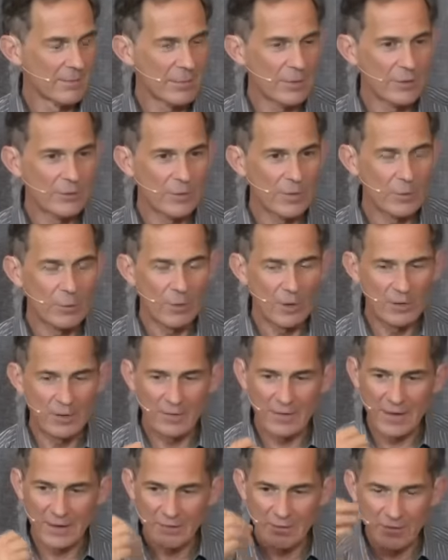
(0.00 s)
Because we
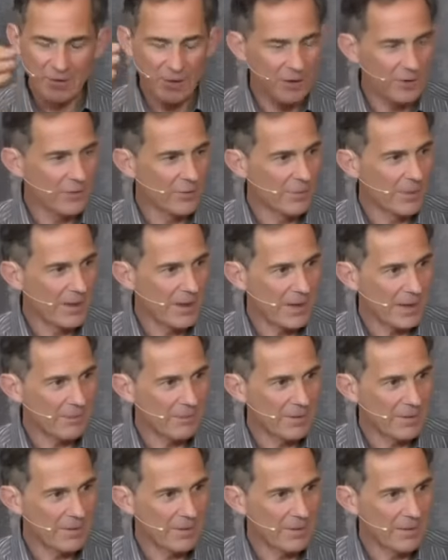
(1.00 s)
want that child to be
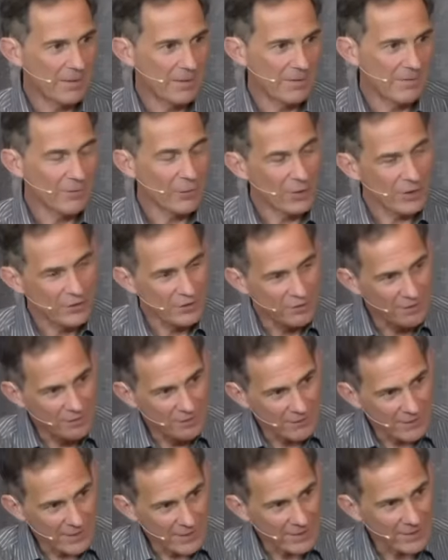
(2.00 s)
happy for
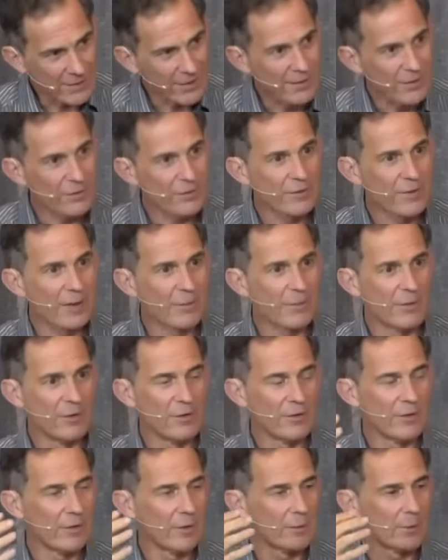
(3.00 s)
exactly the same
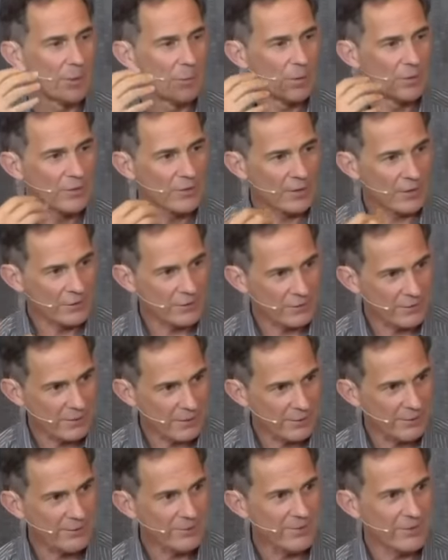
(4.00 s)
reason that we want
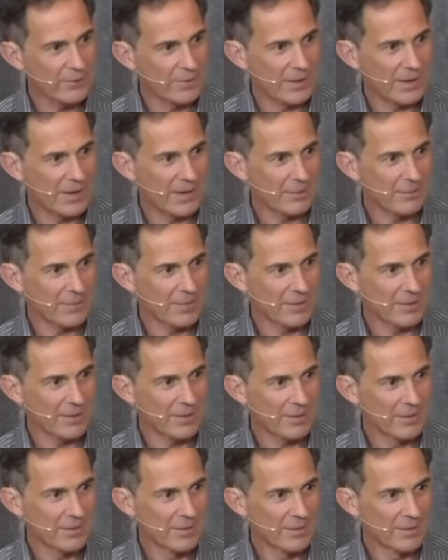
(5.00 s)
ourselves to be happy.
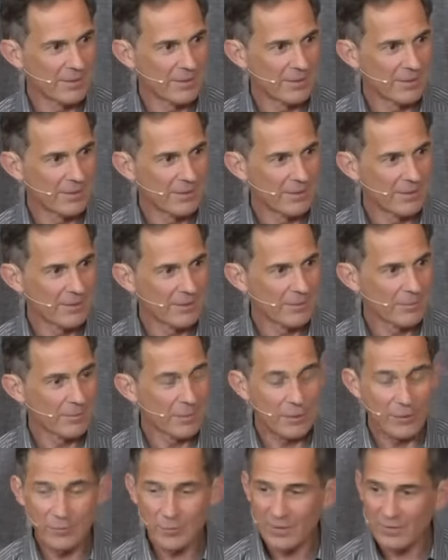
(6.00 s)

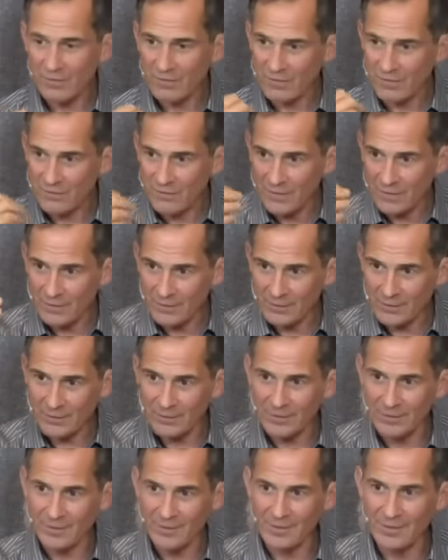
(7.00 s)
Because we
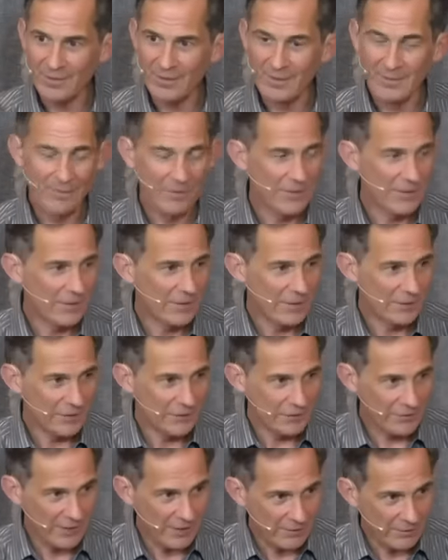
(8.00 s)
feel that the
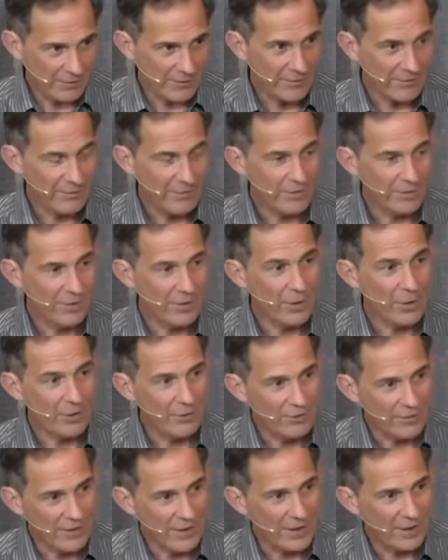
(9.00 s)
self
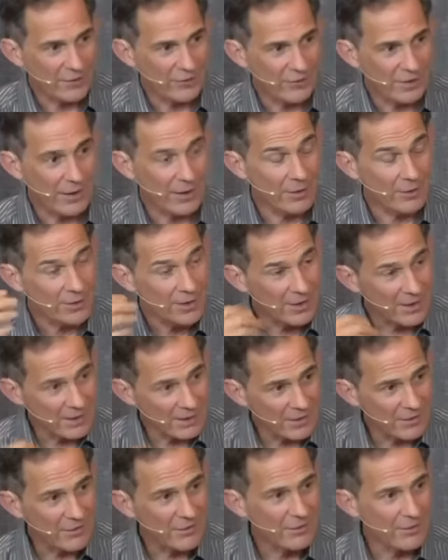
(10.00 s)
of that child
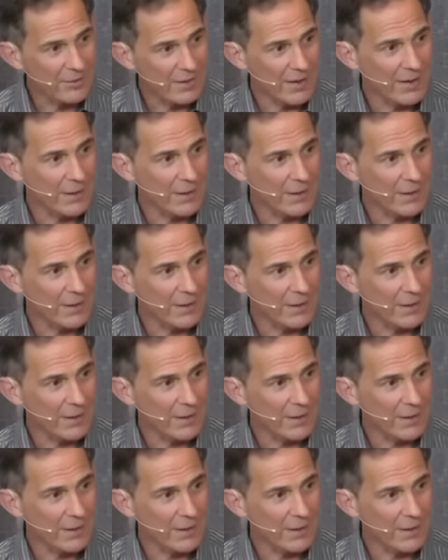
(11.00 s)
is